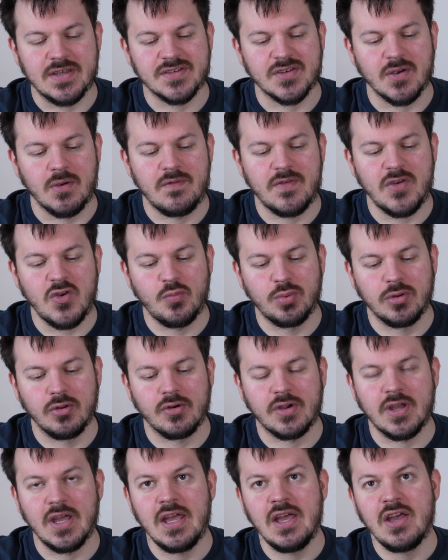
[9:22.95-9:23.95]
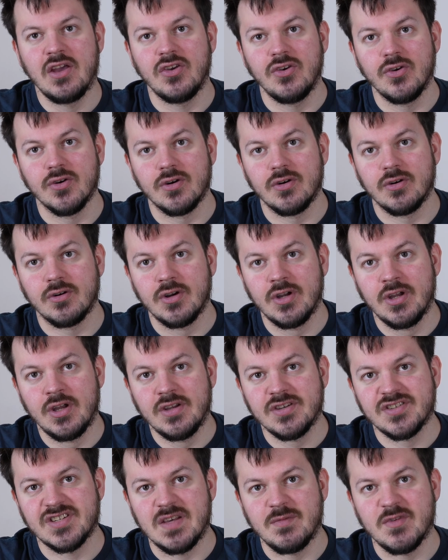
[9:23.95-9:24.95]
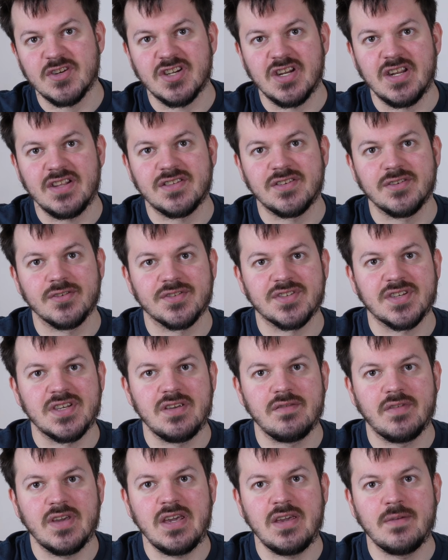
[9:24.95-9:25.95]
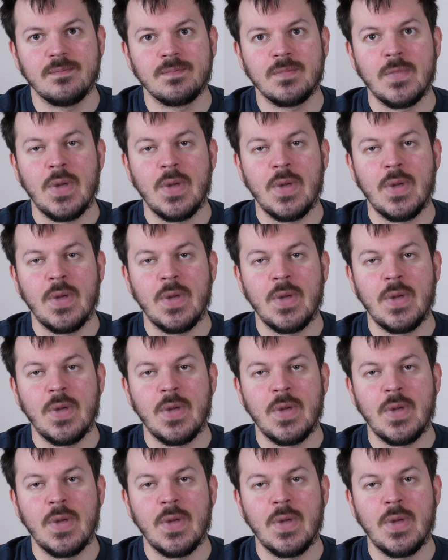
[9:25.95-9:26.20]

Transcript: So if you plug your Steam Machine into your TV,